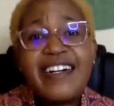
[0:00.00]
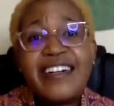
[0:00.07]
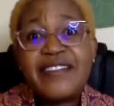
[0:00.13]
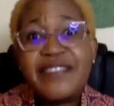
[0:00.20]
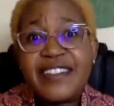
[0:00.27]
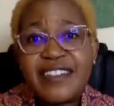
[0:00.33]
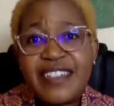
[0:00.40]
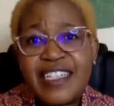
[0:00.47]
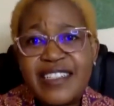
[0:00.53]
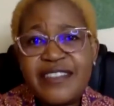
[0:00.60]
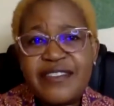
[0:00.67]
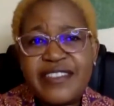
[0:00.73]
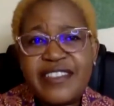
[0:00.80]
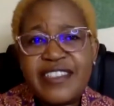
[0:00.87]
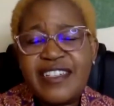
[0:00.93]
I've
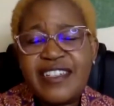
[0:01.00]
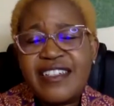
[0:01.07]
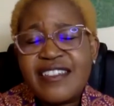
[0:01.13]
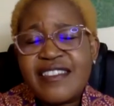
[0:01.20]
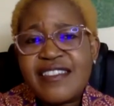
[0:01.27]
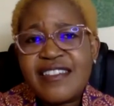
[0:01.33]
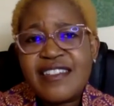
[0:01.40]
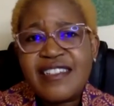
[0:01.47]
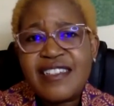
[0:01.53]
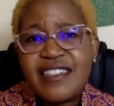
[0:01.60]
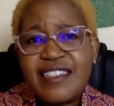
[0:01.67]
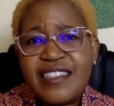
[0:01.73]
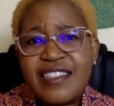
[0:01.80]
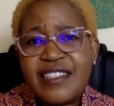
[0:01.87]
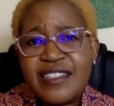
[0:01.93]
arrived. Listen,
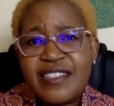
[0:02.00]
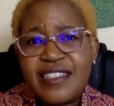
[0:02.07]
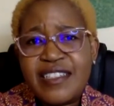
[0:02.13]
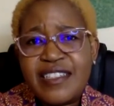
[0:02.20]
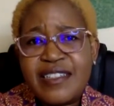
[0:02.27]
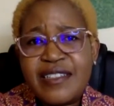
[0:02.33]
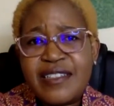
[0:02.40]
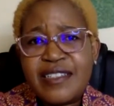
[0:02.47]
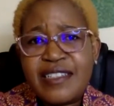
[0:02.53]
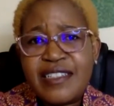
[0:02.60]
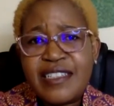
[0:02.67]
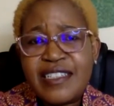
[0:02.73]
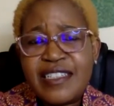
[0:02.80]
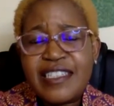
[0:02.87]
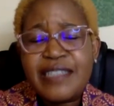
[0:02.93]
hear
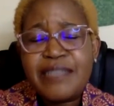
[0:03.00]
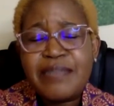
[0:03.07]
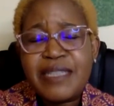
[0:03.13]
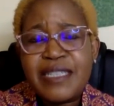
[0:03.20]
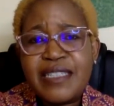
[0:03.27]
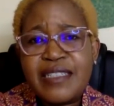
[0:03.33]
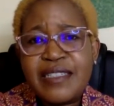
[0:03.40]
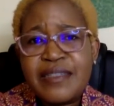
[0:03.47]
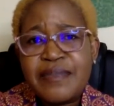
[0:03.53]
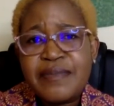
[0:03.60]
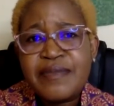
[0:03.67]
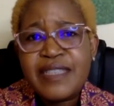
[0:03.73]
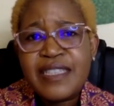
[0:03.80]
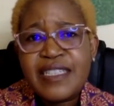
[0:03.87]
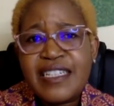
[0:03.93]
me.
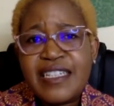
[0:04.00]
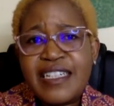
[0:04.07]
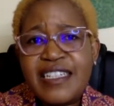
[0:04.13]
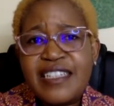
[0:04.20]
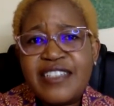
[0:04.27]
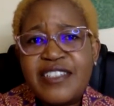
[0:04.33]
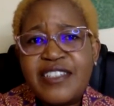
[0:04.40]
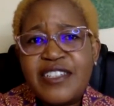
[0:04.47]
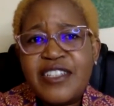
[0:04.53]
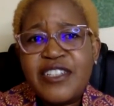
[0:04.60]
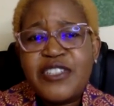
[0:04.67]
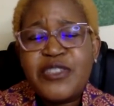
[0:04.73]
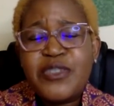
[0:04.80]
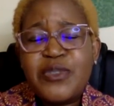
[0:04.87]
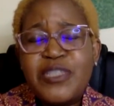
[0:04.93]
And
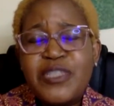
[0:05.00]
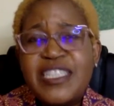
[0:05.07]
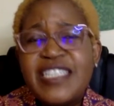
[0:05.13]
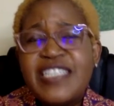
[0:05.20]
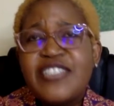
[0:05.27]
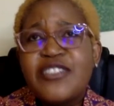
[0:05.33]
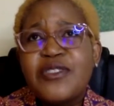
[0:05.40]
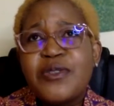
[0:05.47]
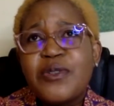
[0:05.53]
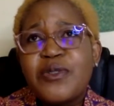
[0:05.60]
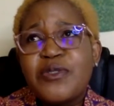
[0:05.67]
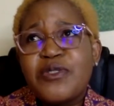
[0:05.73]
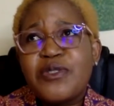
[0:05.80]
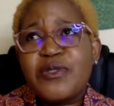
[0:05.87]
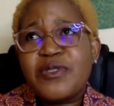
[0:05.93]
you need
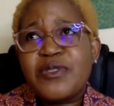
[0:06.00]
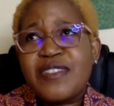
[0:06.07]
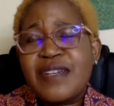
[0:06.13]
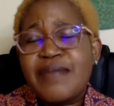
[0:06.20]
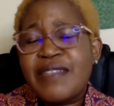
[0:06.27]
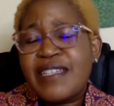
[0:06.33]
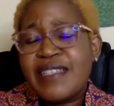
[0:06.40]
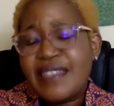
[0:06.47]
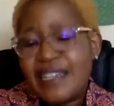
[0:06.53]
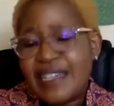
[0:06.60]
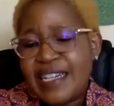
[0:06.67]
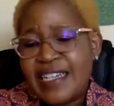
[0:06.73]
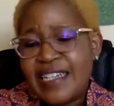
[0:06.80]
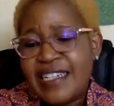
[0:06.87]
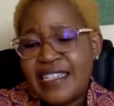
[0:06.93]
also something that
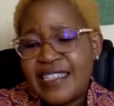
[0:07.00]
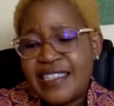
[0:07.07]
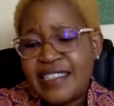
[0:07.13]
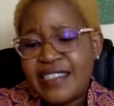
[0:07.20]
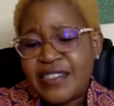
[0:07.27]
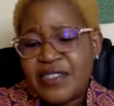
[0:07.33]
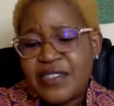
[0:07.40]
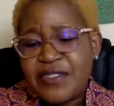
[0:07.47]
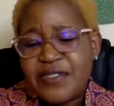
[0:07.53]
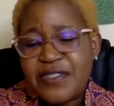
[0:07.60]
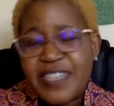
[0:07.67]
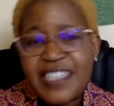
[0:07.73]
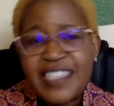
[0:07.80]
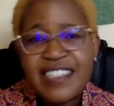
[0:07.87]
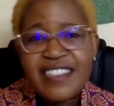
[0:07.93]
I learned on
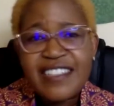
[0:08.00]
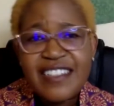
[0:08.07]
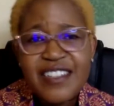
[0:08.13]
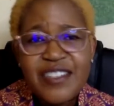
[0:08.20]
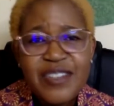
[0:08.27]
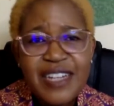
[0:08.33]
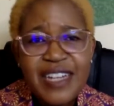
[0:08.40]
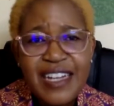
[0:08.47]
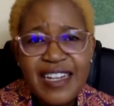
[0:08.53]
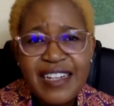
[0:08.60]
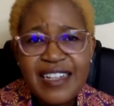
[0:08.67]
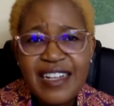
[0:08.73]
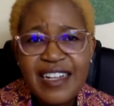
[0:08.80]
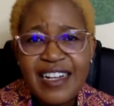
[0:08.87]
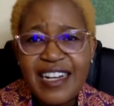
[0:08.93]
Fridays. That's why
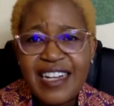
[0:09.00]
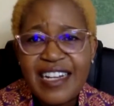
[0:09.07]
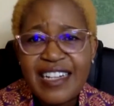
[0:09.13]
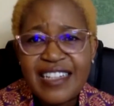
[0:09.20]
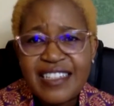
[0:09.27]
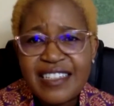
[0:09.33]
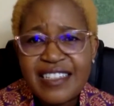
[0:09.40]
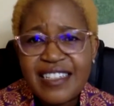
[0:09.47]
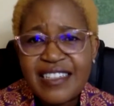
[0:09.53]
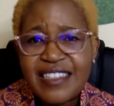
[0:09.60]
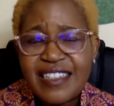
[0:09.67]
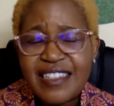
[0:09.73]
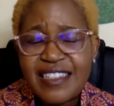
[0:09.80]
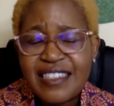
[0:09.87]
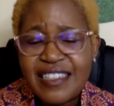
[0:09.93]
I attended
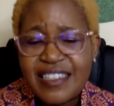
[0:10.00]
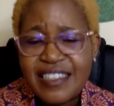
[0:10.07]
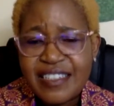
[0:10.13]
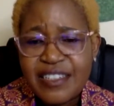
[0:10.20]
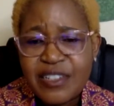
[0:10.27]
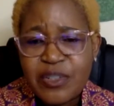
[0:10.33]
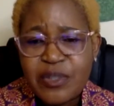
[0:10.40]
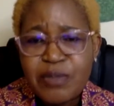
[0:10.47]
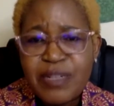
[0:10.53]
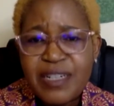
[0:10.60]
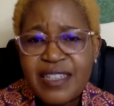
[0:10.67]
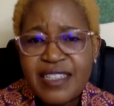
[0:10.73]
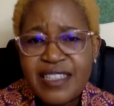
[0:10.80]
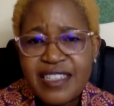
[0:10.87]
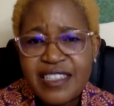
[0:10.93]
the Global
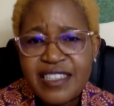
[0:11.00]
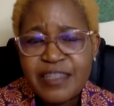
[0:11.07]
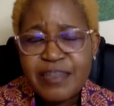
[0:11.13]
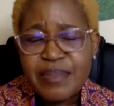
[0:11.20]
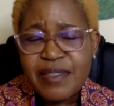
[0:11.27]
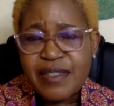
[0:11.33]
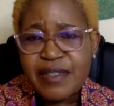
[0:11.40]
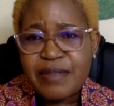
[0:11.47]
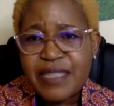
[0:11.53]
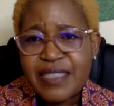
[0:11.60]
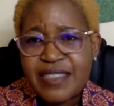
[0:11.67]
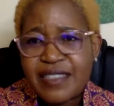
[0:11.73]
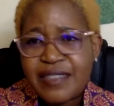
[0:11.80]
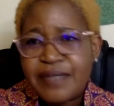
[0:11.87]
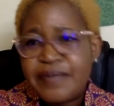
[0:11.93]
Leadership
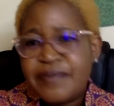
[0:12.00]
Summit.